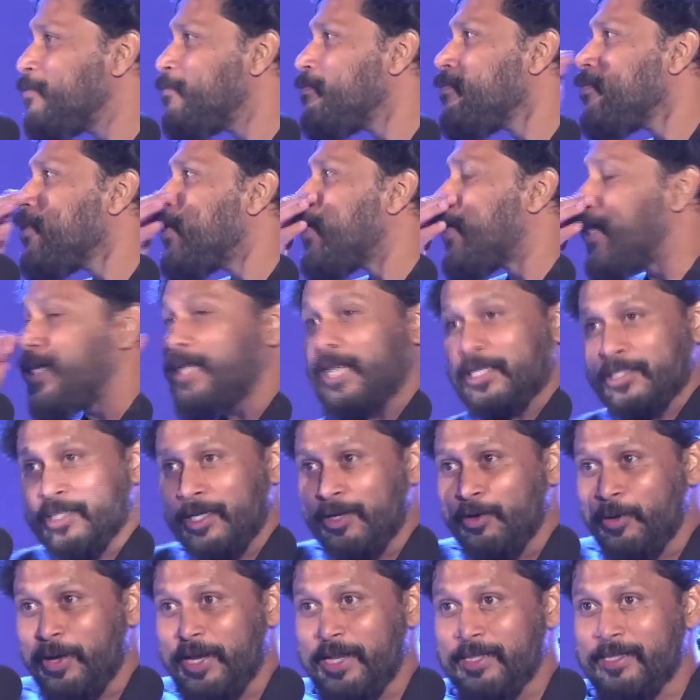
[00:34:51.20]
He doesn't know
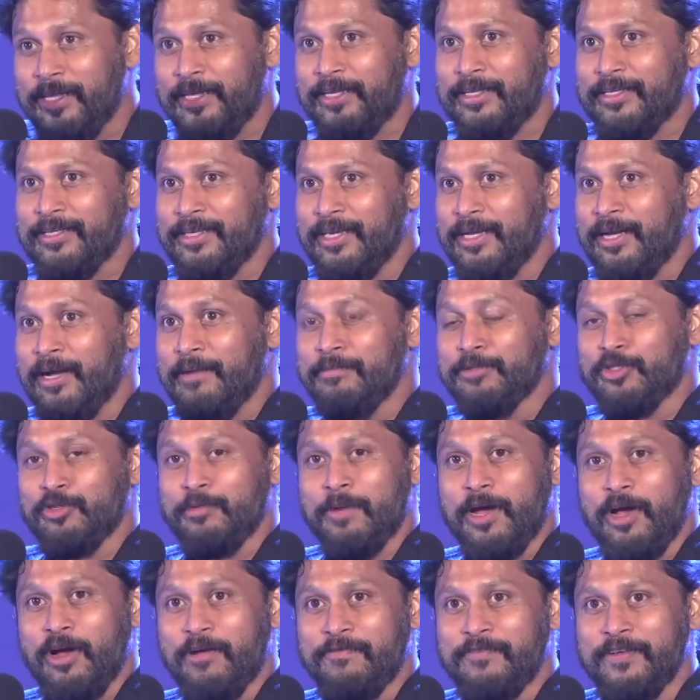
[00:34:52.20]
anything. He comes to my
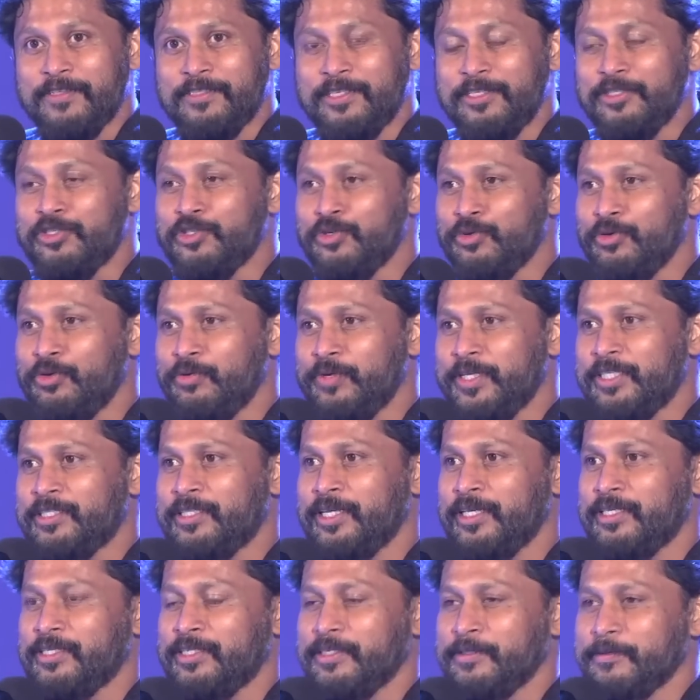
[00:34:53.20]
office in Juhu, we
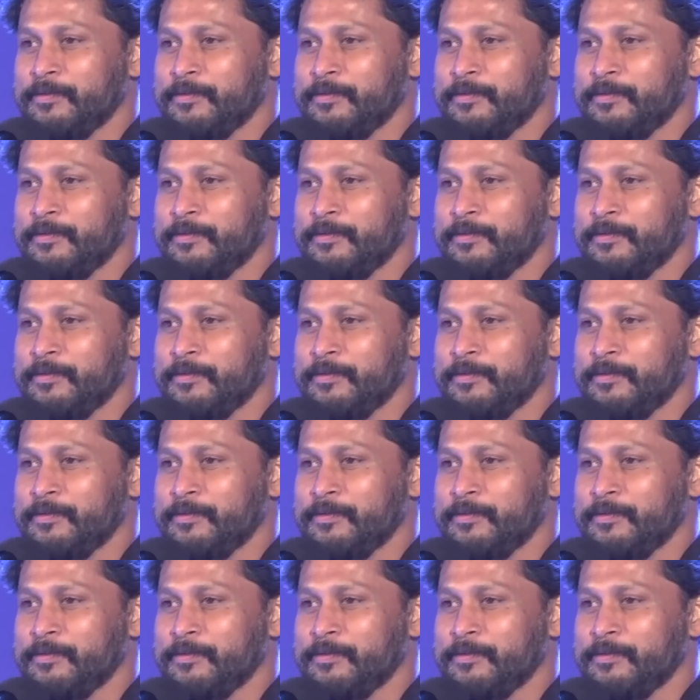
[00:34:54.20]
sit.